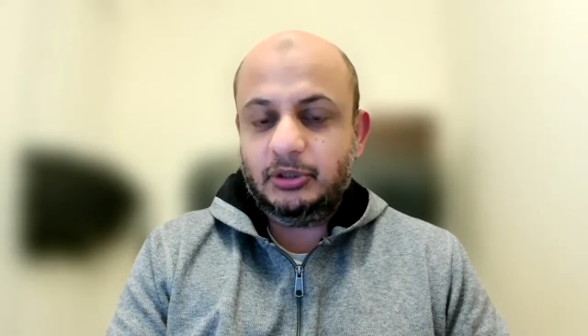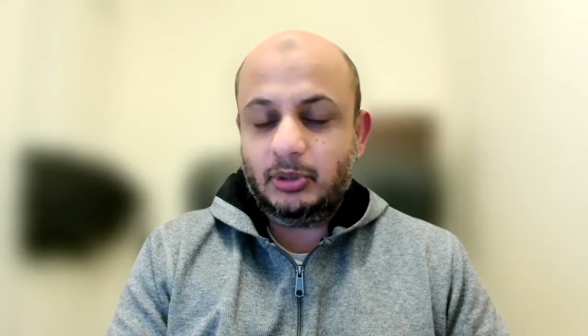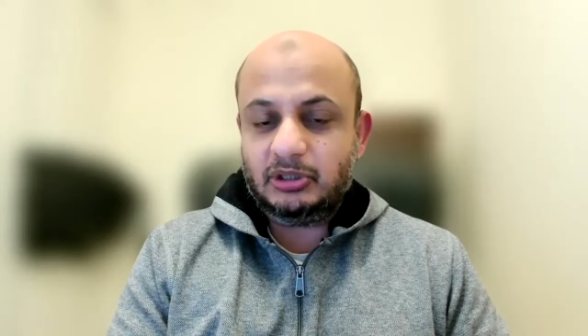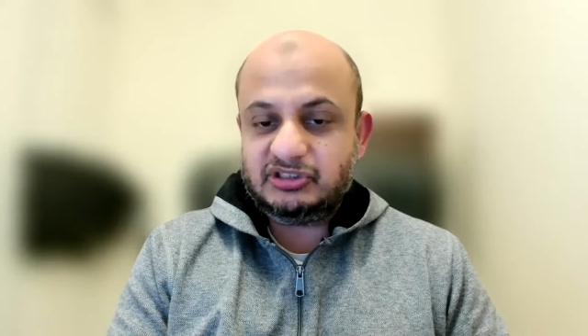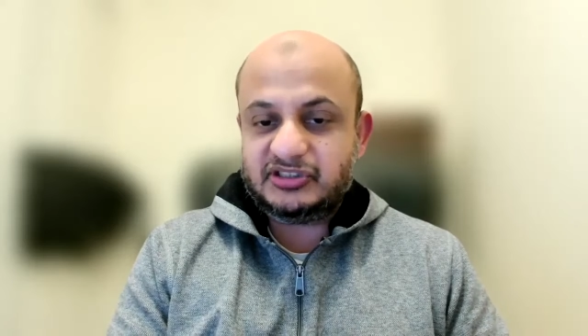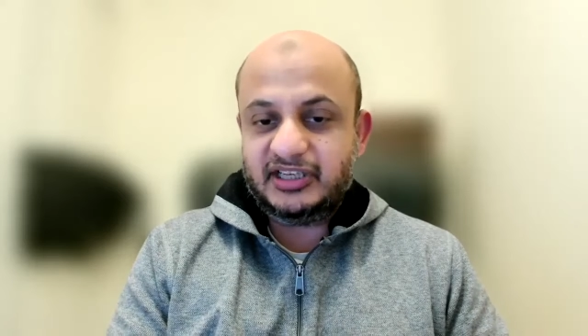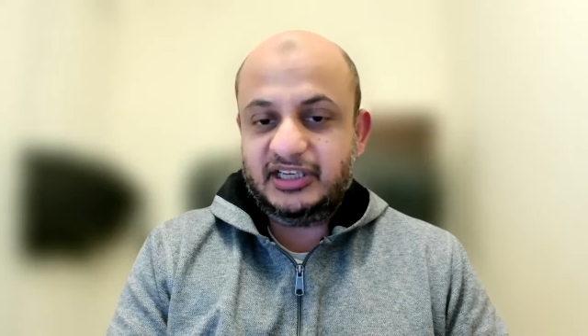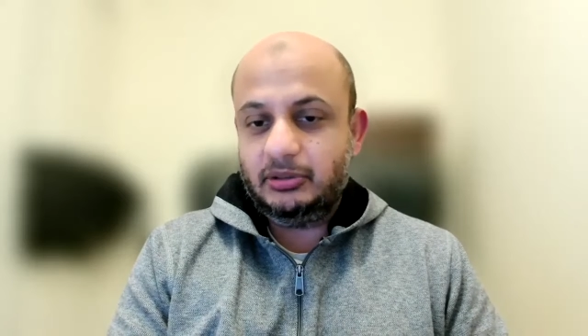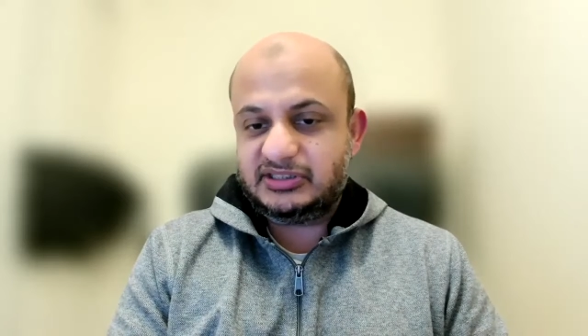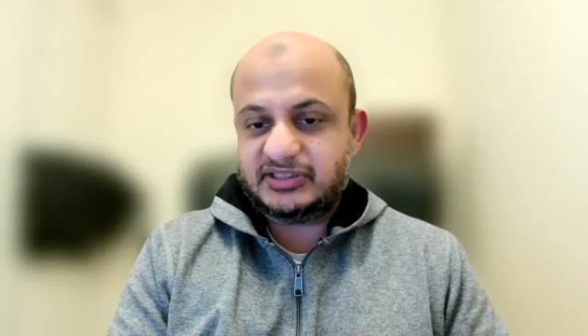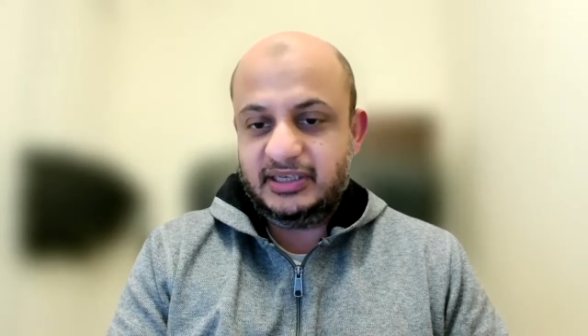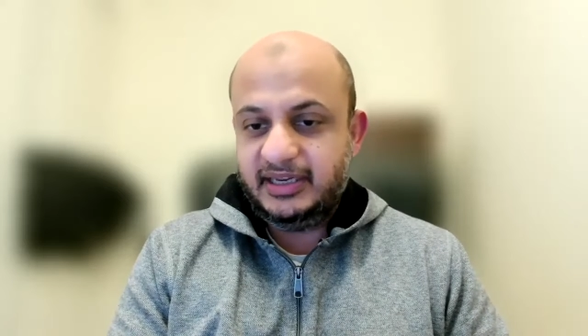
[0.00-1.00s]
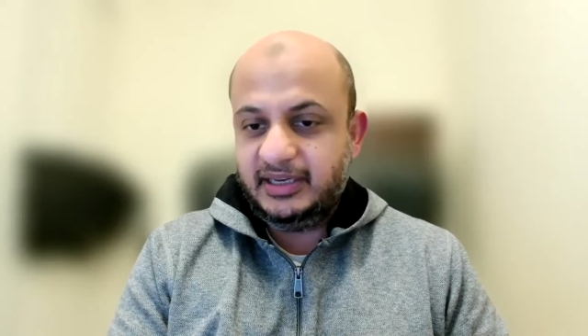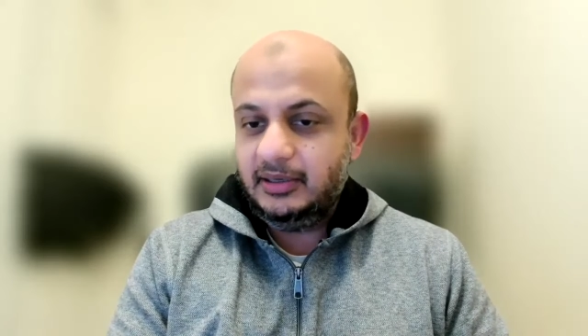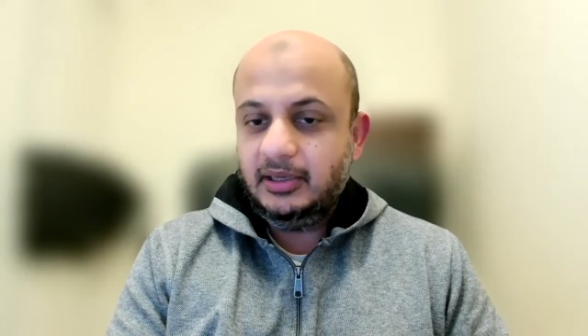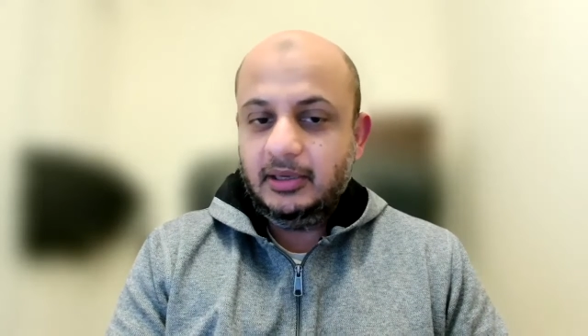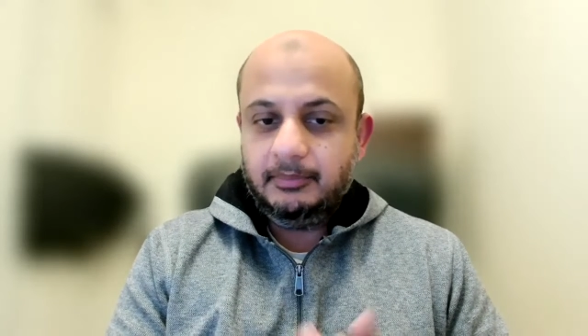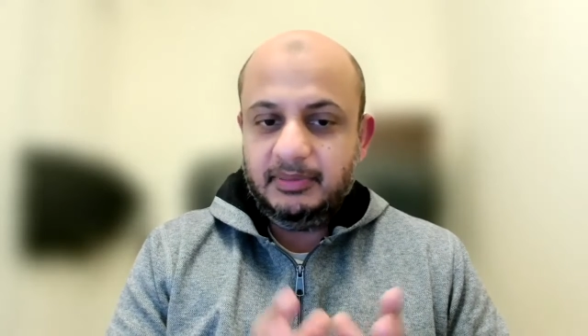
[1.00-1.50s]
you want to study you'll study
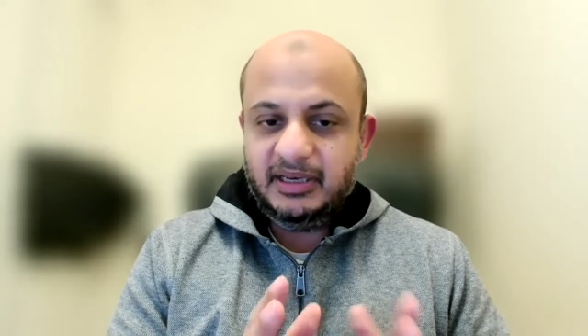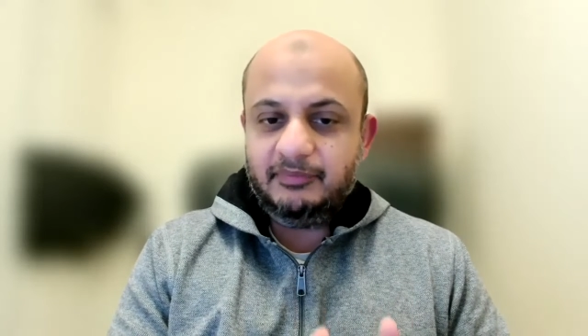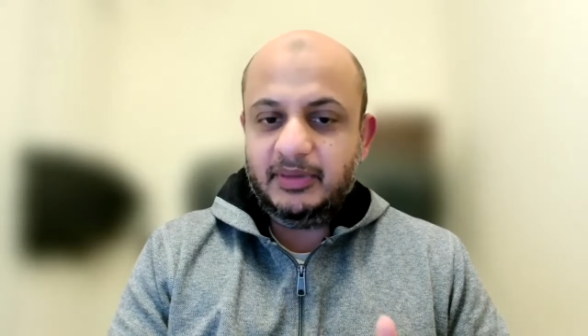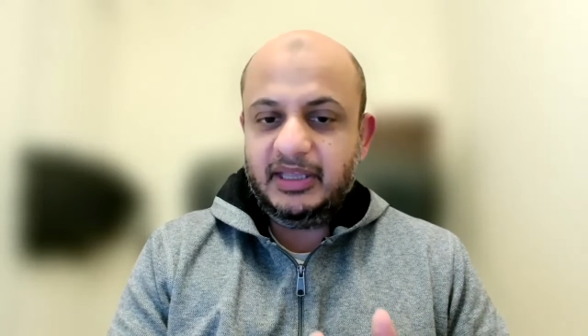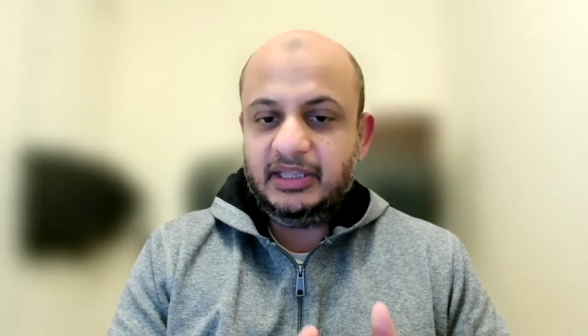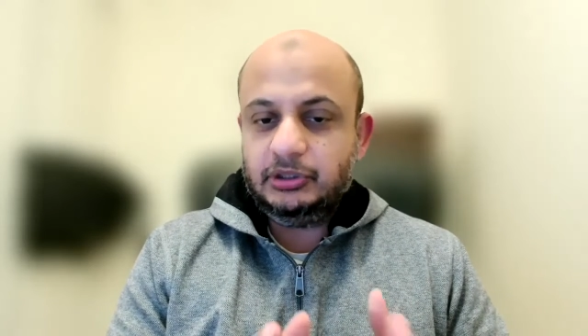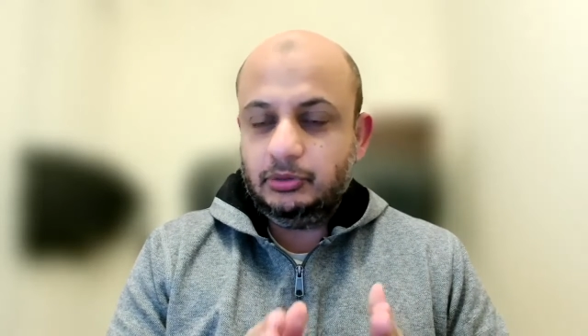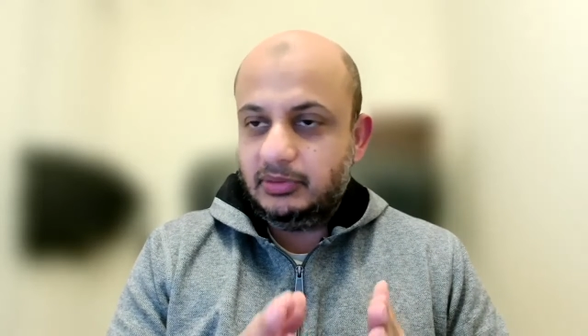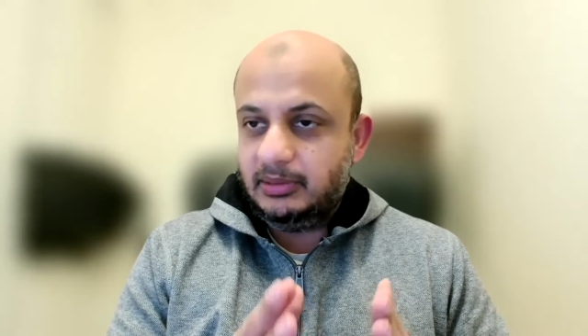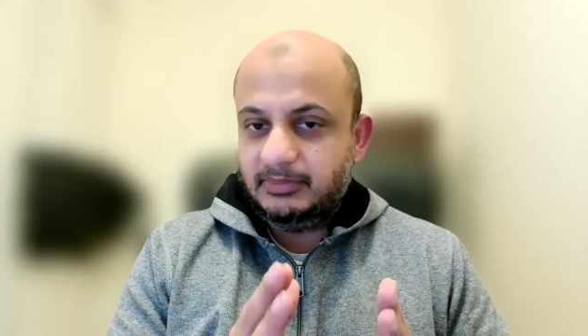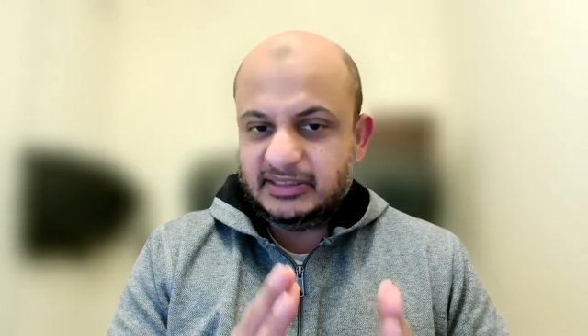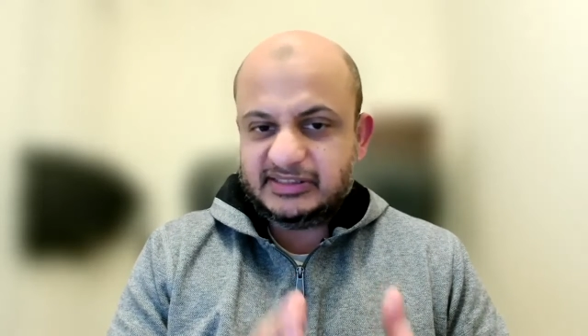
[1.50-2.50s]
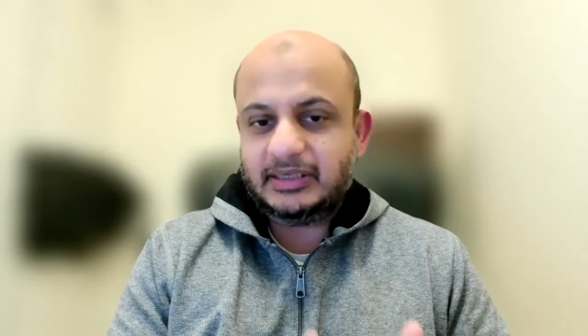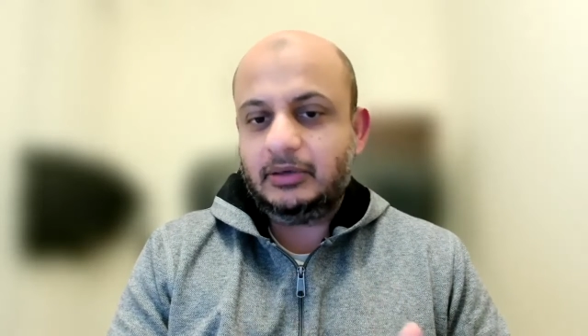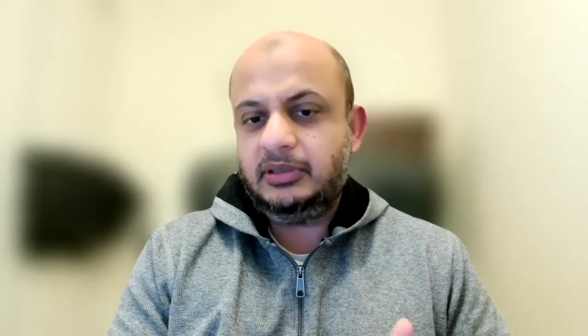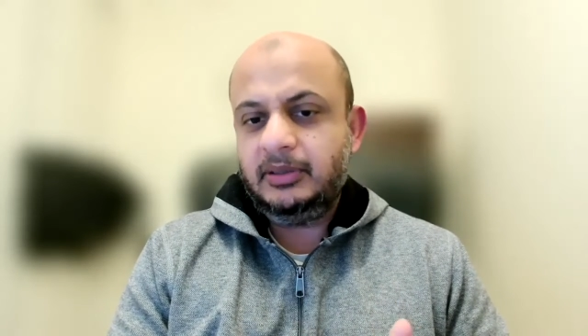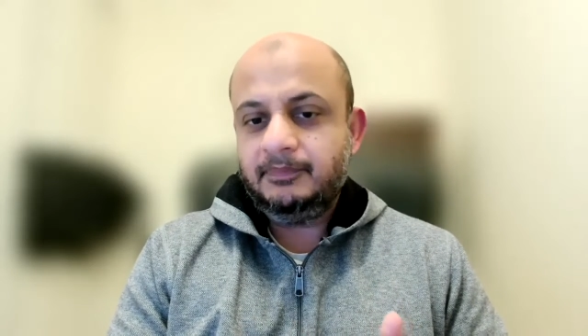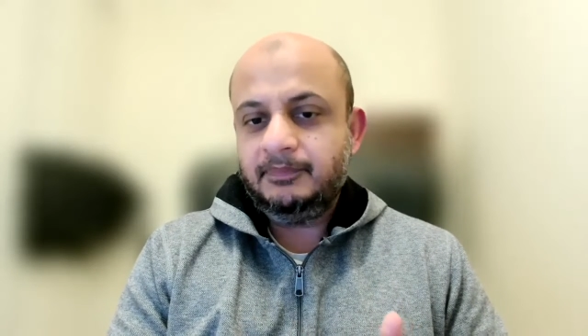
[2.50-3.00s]
believe me you will miss
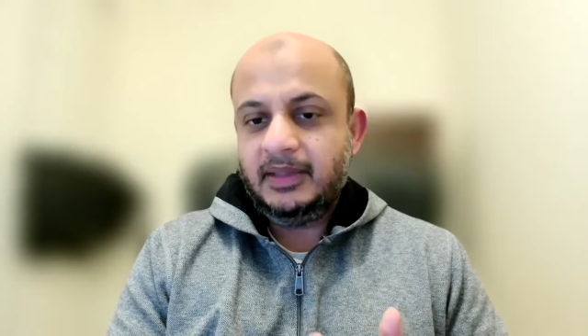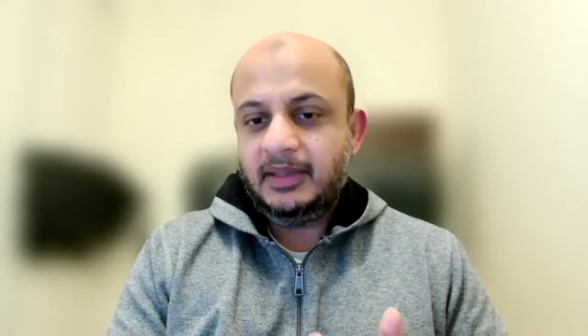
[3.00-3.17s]
out